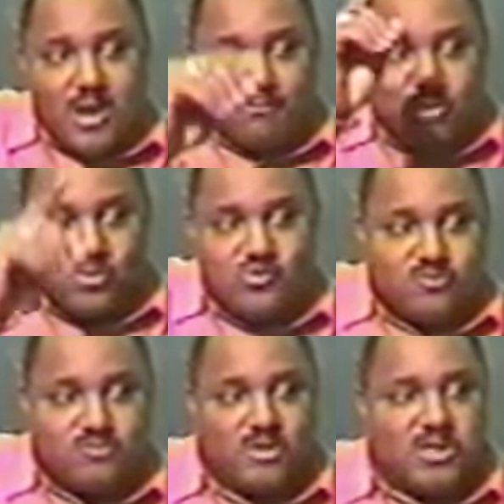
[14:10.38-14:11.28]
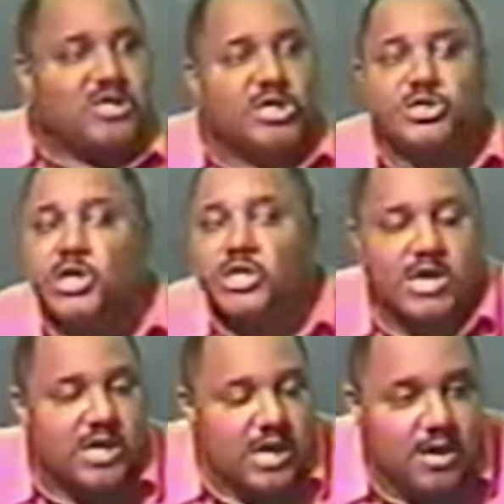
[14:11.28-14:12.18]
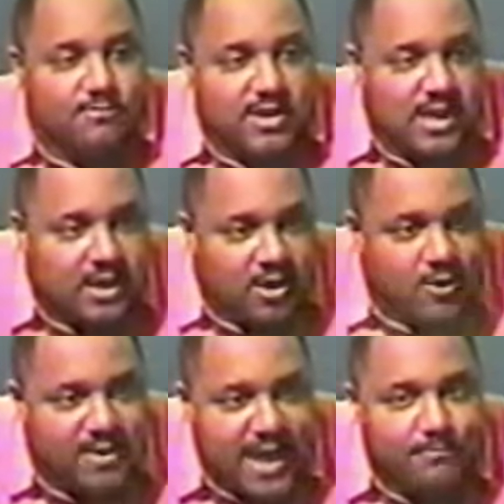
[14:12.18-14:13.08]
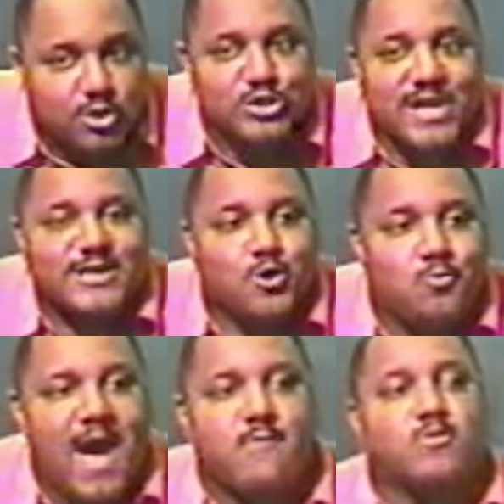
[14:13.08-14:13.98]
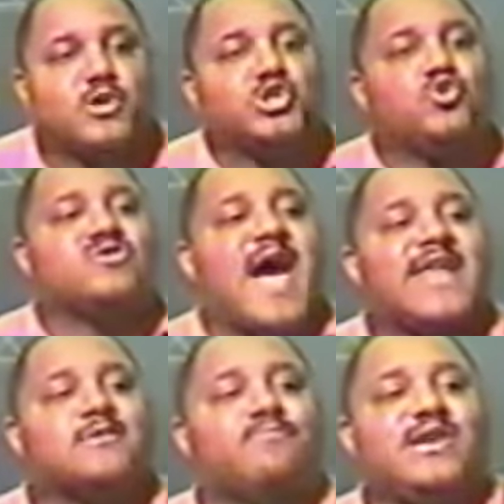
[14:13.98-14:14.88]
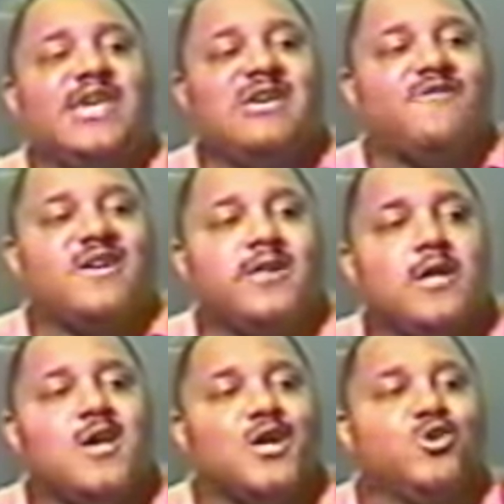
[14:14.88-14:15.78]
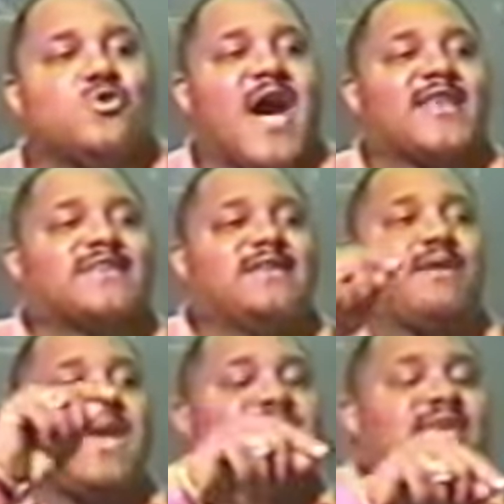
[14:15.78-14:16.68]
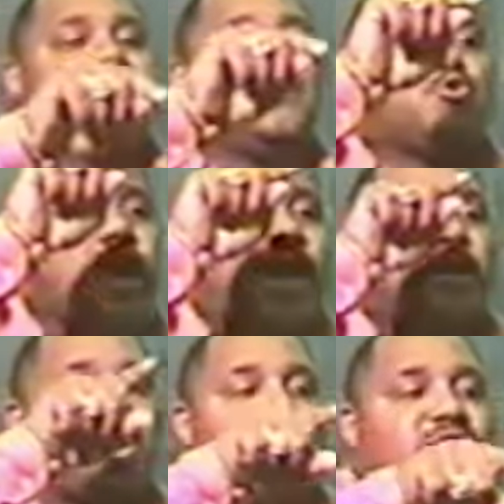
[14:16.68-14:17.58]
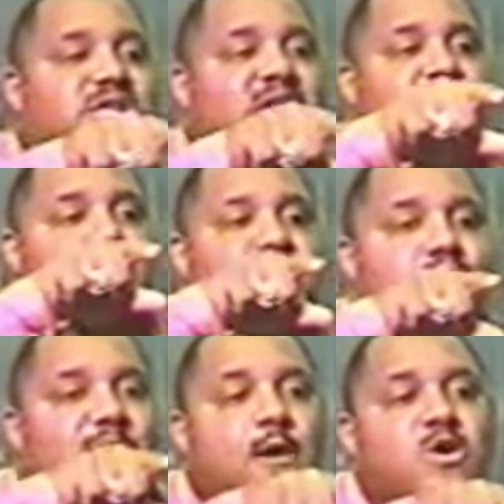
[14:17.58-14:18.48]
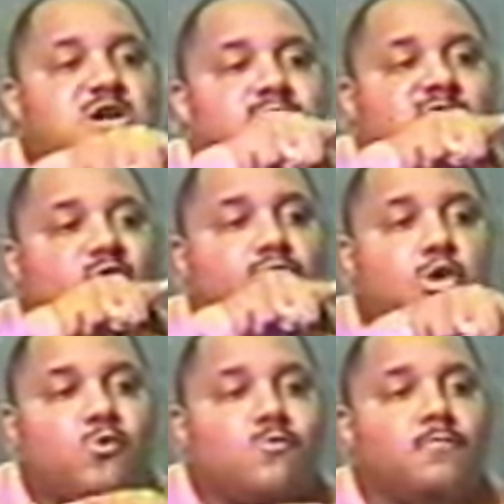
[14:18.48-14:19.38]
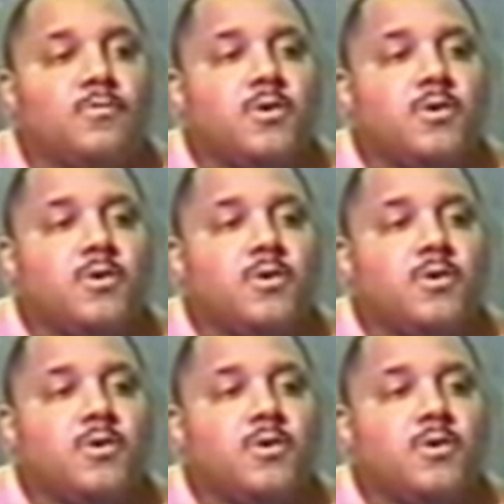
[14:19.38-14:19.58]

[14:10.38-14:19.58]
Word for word: And boom, that shit can't help it, help it happen because that's your power. But you got to believe in it and you got to demand it and you got to understand that it's the power coming from you.